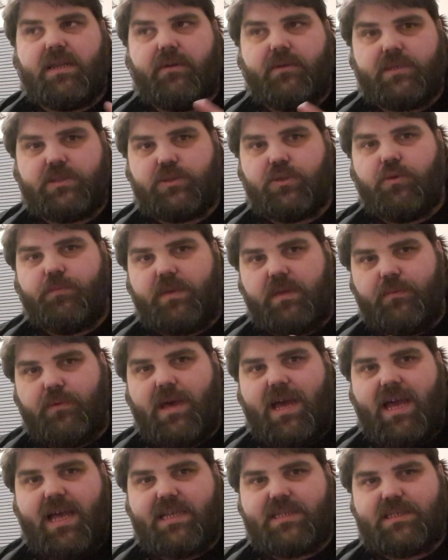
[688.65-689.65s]
Now, I saw
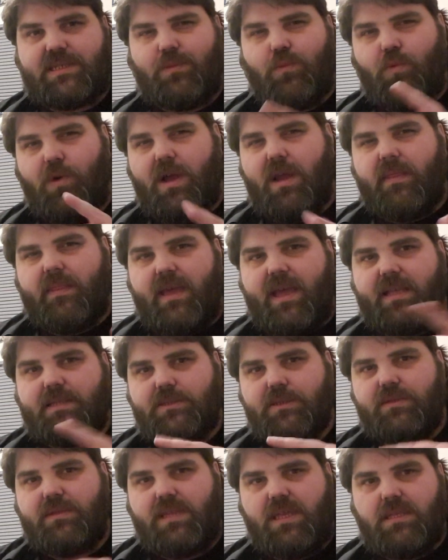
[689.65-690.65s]
people asking why aren't the
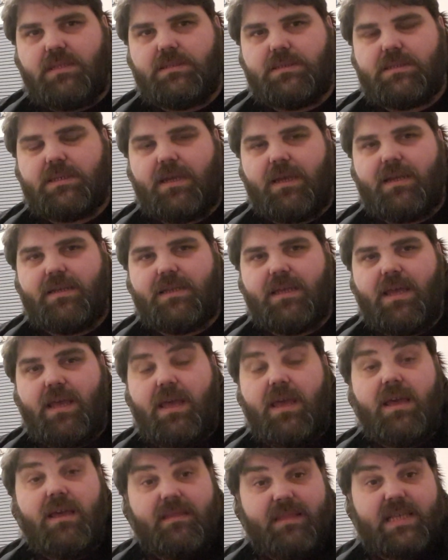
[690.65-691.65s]
heads on the inside.
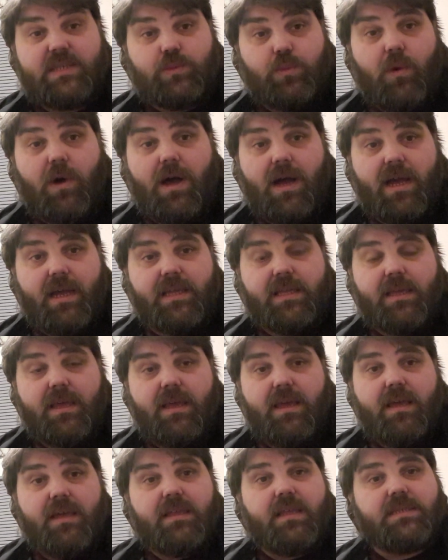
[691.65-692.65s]
That's why,
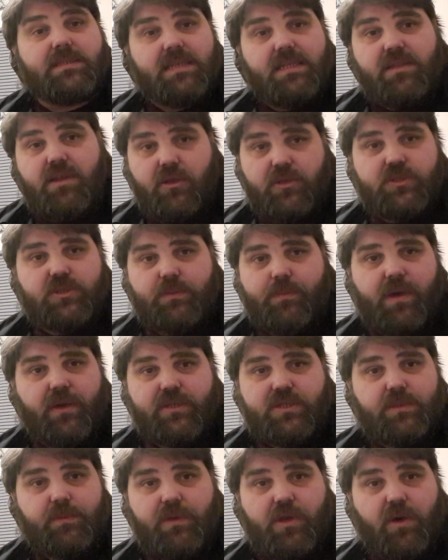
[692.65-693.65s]
because they're not
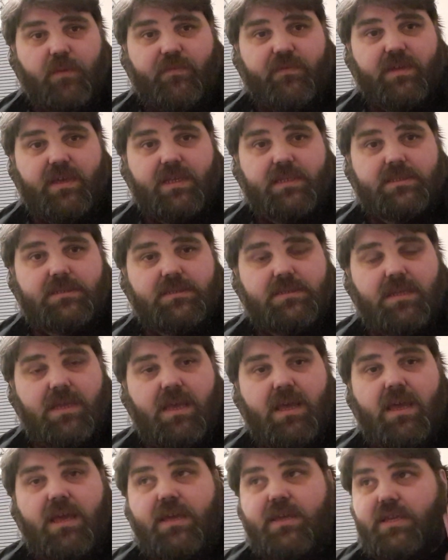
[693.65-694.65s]
supposed to be obvious.
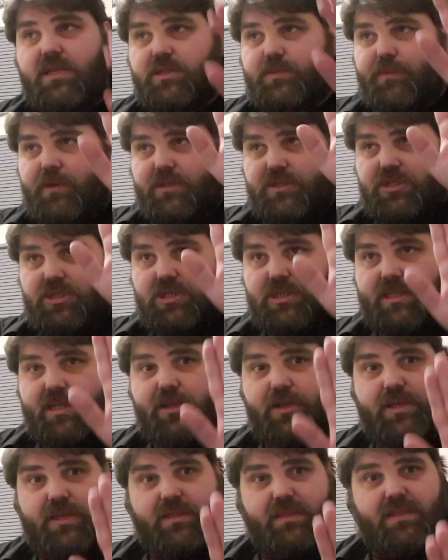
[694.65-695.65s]
You're supposed to just
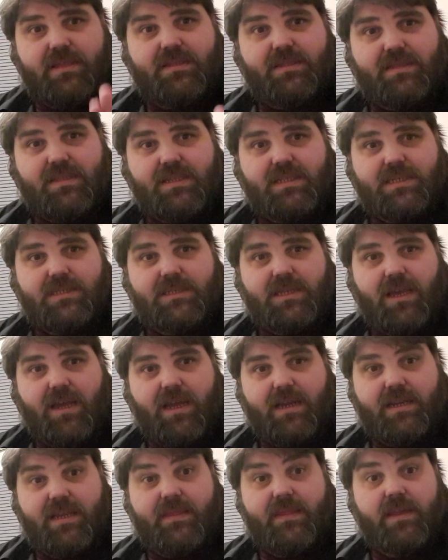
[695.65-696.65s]
look at the
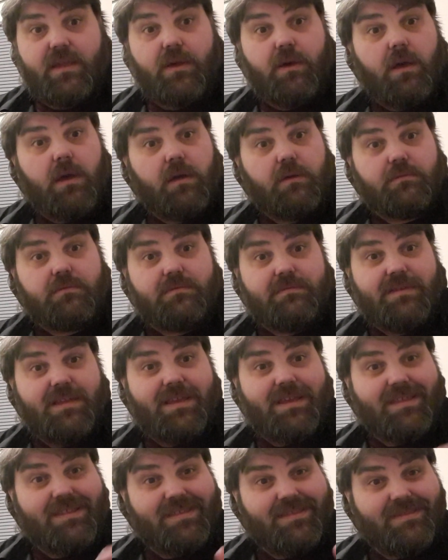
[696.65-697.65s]
design and then go,
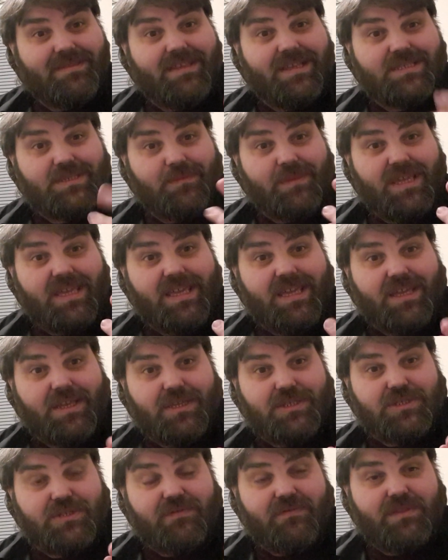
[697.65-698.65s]
oh, there's a Mickey,
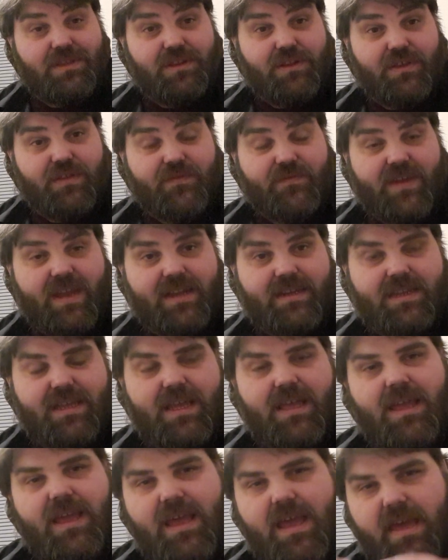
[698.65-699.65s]
because you found
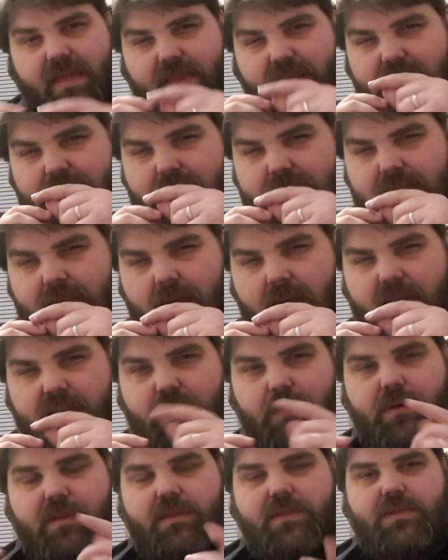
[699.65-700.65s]
it. There's a
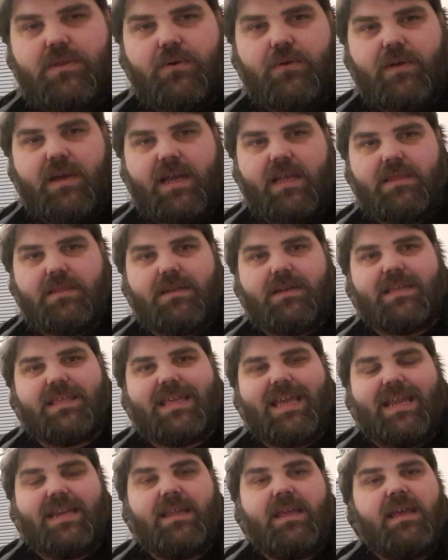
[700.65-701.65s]
tiny one on the door handle.
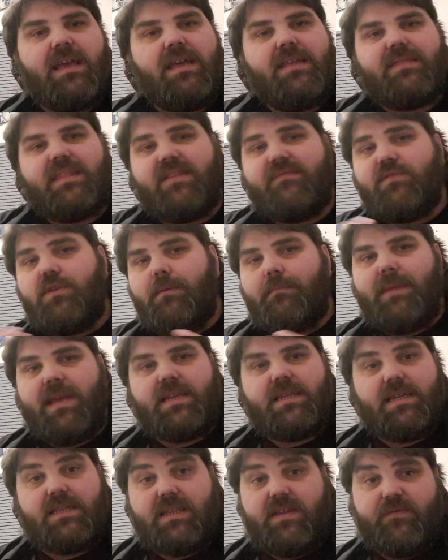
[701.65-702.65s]
Again, they've not
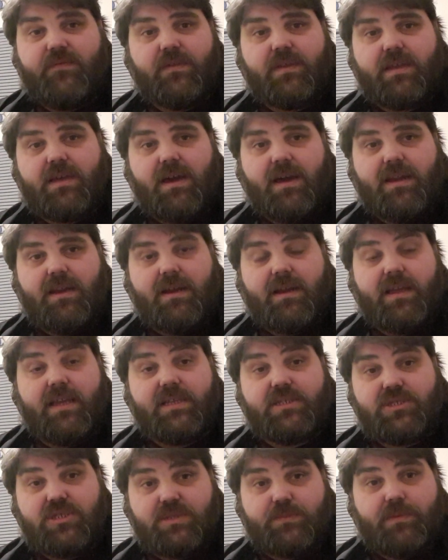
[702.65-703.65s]
made it a different colour.
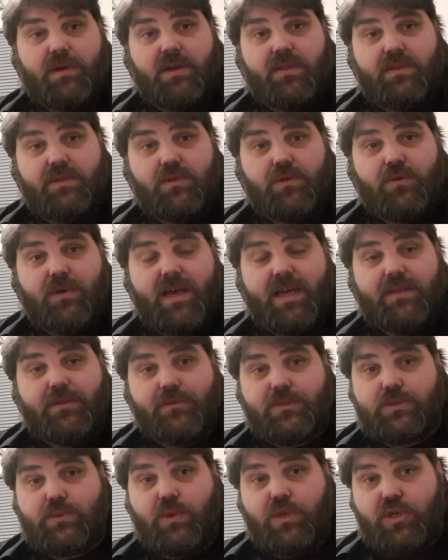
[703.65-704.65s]
It's just part of the door
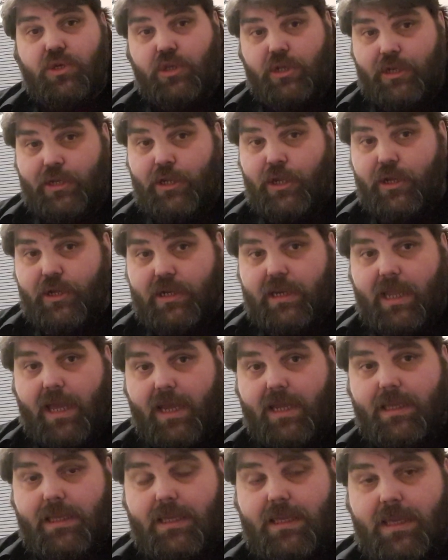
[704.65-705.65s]
handle, so it could look
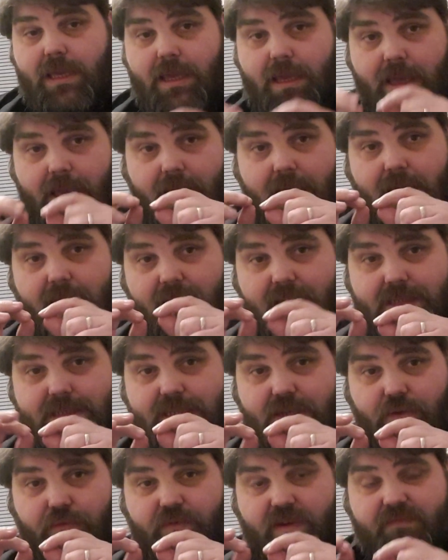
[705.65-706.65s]
like
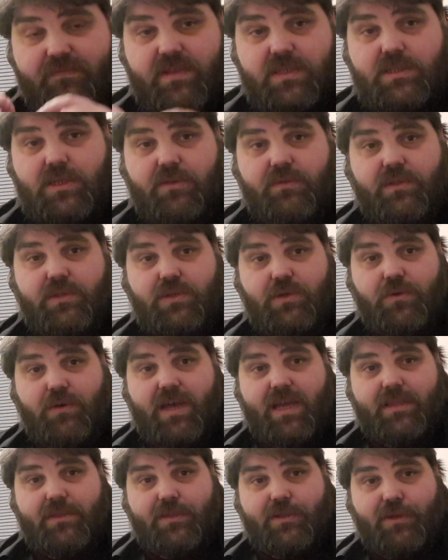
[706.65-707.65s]
it's little rivets holding the
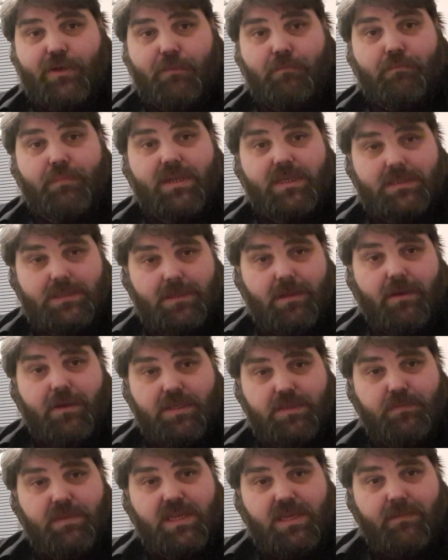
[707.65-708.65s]
door handle on, but it's not.
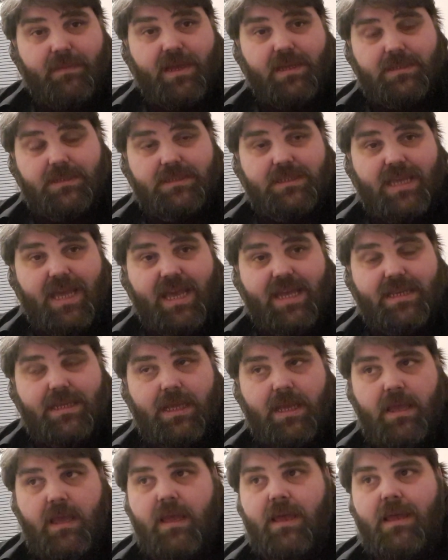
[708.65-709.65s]
It's Mickey Mouse's head.